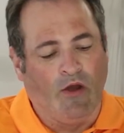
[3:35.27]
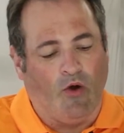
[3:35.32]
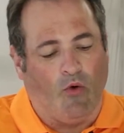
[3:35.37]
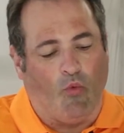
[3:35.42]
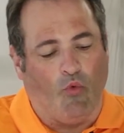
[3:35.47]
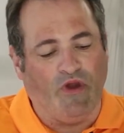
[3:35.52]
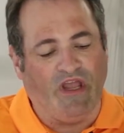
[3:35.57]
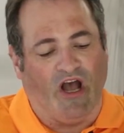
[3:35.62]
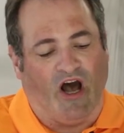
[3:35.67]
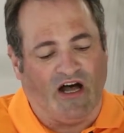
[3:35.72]

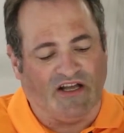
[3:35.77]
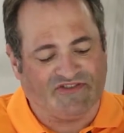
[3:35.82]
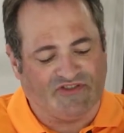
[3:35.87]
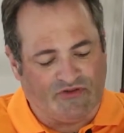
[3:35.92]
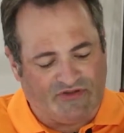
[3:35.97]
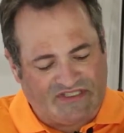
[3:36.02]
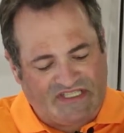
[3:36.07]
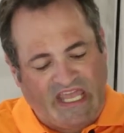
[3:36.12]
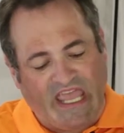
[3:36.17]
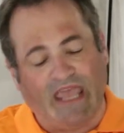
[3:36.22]
We
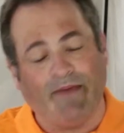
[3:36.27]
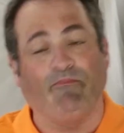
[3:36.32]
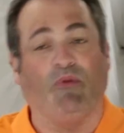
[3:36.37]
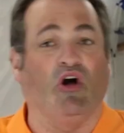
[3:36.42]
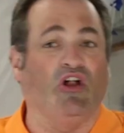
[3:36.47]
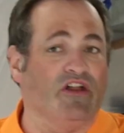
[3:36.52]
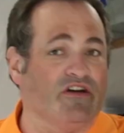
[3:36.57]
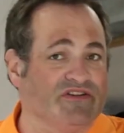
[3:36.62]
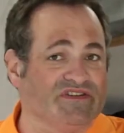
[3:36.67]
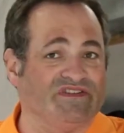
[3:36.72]
also tape
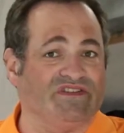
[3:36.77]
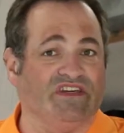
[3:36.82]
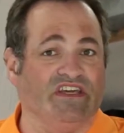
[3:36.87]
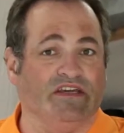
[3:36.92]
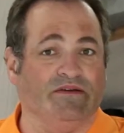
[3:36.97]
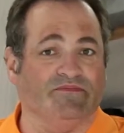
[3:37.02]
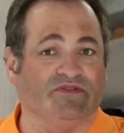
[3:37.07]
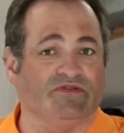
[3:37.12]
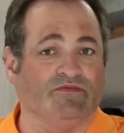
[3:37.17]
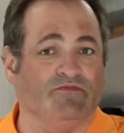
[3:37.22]
all our
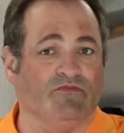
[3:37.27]
seams.